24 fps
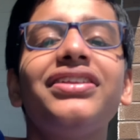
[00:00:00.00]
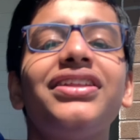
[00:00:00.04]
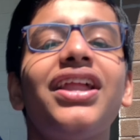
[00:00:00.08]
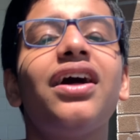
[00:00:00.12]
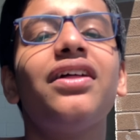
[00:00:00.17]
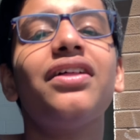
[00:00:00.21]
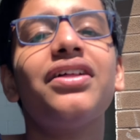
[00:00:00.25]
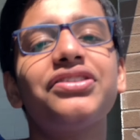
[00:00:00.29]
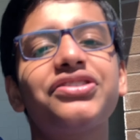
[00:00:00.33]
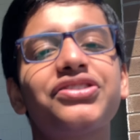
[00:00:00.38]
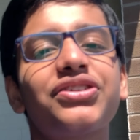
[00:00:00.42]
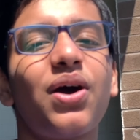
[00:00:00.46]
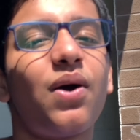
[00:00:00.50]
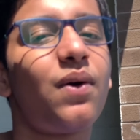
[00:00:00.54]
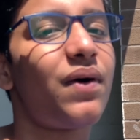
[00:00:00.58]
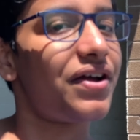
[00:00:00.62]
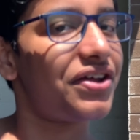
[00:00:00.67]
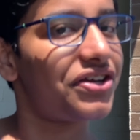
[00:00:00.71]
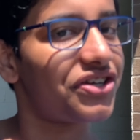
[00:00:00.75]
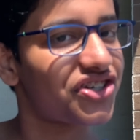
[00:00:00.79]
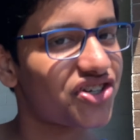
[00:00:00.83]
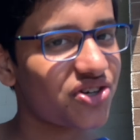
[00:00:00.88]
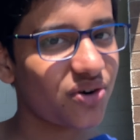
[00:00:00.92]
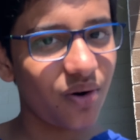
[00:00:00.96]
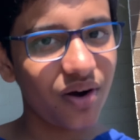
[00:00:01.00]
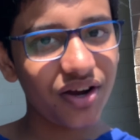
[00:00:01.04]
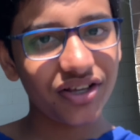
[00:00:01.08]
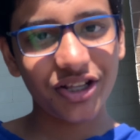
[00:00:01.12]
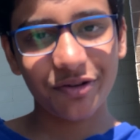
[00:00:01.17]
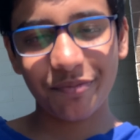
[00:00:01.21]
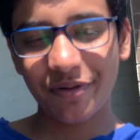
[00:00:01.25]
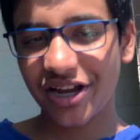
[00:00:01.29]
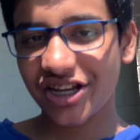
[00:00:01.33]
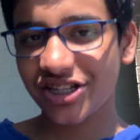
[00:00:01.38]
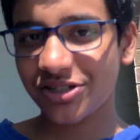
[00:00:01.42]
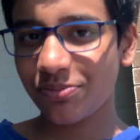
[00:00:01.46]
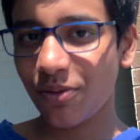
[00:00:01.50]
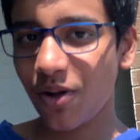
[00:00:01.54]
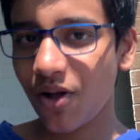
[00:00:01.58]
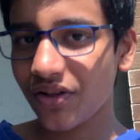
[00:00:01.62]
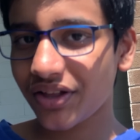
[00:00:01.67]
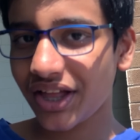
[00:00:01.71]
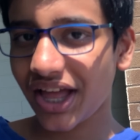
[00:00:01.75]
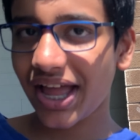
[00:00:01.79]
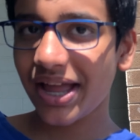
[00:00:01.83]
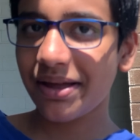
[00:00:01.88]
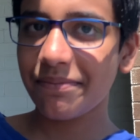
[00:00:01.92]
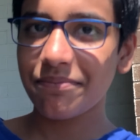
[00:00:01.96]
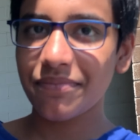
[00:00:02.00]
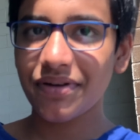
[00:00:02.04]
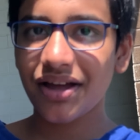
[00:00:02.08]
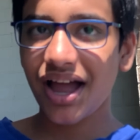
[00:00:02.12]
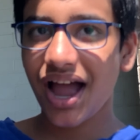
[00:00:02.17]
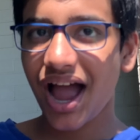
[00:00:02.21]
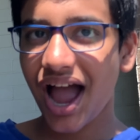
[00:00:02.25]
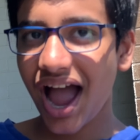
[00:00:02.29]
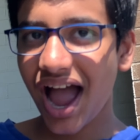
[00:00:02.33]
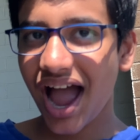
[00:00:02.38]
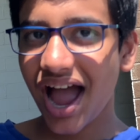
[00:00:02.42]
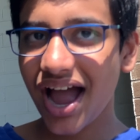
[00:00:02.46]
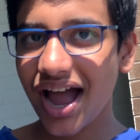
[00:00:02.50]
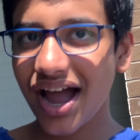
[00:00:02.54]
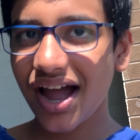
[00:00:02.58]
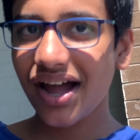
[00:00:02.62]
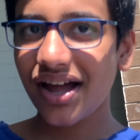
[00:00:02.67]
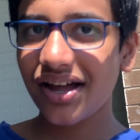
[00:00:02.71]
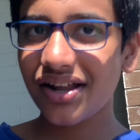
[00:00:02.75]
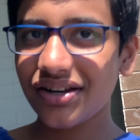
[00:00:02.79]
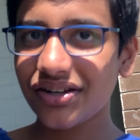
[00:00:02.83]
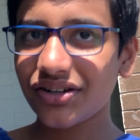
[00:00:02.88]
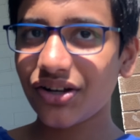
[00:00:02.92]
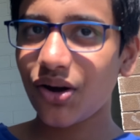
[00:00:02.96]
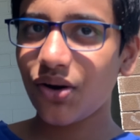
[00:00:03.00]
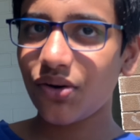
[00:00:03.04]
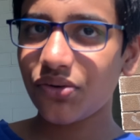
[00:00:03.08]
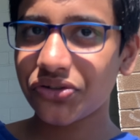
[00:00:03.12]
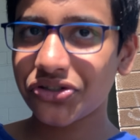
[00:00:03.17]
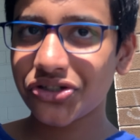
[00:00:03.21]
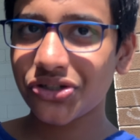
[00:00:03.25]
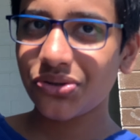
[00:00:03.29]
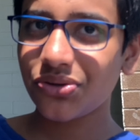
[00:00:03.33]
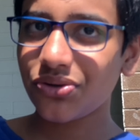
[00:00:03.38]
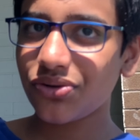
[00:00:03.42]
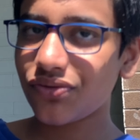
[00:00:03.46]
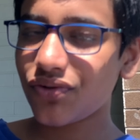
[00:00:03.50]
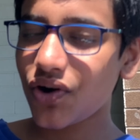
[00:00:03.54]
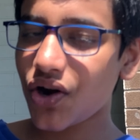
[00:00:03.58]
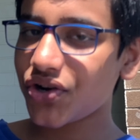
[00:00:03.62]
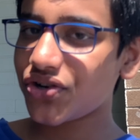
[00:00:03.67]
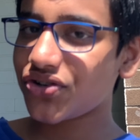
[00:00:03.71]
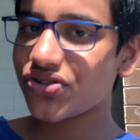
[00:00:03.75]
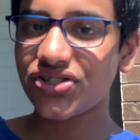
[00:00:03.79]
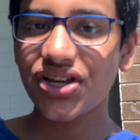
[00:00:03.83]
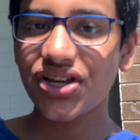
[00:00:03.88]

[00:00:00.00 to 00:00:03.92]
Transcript: now let's go enjoy the baseball game and go to Rogers